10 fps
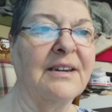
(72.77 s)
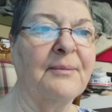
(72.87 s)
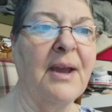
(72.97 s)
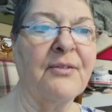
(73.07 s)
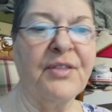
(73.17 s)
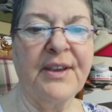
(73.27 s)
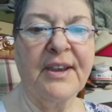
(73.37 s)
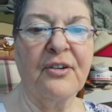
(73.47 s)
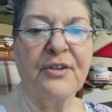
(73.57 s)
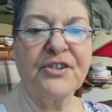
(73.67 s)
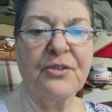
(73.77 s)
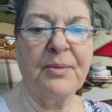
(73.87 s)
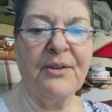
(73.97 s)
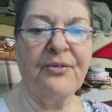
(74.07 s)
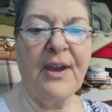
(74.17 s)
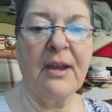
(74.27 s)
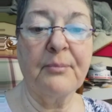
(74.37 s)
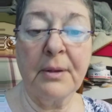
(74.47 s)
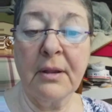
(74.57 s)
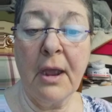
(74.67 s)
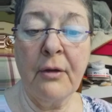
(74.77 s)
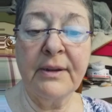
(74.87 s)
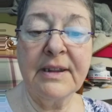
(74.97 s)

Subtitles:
everything can also be found below in